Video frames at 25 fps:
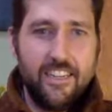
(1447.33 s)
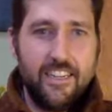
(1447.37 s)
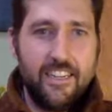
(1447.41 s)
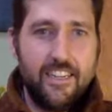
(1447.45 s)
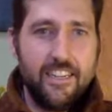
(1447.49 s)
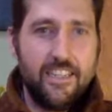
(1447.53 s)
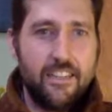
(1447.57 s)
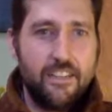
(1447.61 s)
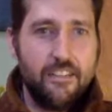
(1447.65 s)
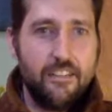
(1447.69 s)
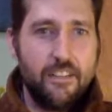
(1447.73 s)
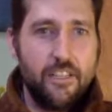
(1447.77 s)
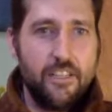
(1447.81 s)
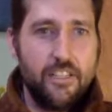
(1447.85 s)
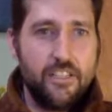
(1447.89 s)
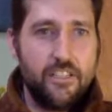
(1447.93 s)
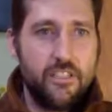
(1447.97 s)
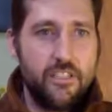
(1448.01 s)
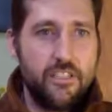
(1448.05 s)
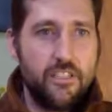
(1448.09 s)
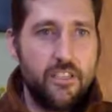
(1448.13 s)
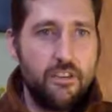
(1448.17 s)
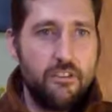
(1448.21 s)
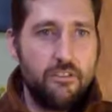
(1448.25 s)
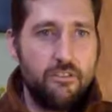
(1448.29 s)
And I'll let
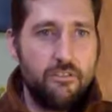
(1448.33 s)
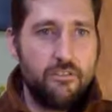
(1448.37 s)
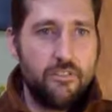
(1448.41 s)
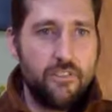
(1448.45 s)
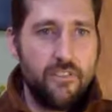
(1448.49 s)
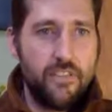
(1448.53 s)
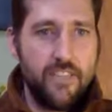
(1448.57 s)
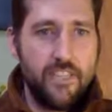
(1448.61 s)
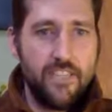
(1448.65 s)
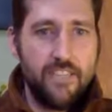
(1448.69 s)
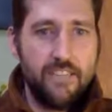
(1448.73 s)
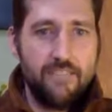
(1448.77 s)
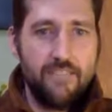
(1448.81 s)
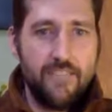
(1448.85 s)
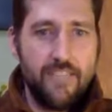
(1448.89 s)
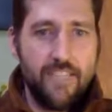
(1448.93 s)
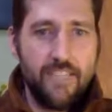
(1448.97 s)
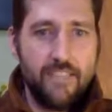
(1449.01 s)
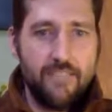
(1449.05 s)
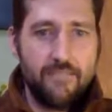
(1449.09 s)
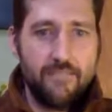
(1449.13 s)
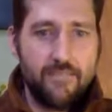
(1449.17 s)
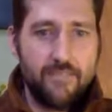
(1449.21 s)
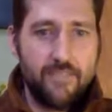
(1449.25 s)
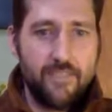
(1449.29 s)
you go for the
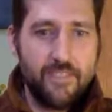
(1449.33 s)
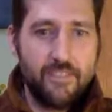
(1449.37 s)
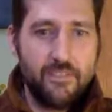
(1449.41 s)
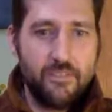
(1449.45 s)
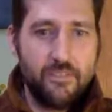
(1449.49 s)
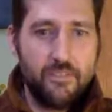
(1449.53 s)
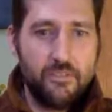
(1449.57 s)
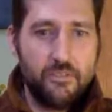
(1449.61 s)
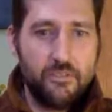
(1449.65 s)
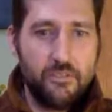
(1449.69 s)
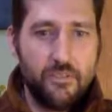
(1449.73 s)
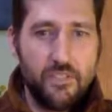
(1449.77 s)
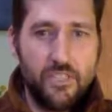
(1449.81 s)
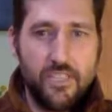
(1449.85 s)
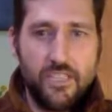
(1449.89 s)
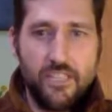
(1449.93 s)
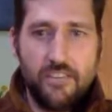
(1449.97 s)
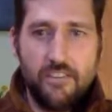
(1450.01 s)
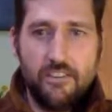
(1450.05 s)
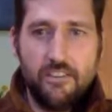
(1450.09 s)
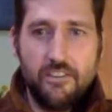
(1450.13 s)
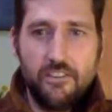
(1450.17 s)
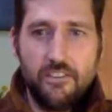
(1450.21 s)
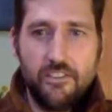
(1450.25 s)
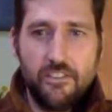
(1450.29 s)
evening. We'll see
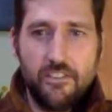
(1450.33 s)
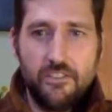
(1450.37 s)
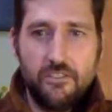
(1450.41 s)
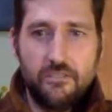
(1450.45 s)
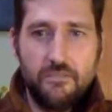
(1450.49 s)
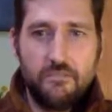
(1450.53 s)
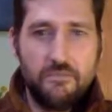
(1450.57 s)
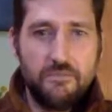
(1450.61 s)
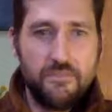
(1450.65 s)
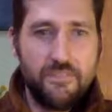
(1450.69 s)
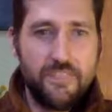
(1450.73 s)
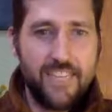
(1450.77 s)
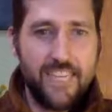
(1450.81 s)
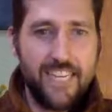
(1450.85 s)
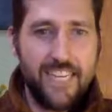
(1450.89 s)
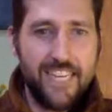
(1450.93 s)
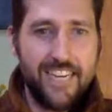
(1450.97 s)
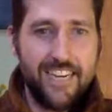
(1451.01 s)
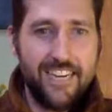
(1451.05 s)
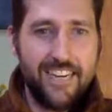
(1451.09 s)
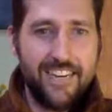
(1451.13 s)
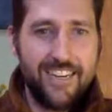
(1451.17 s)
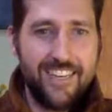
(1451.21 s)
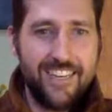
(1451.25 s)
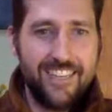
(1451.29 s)
you all soon. Take
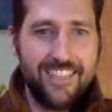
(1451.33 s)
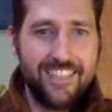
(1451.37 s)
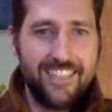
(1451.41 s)
care.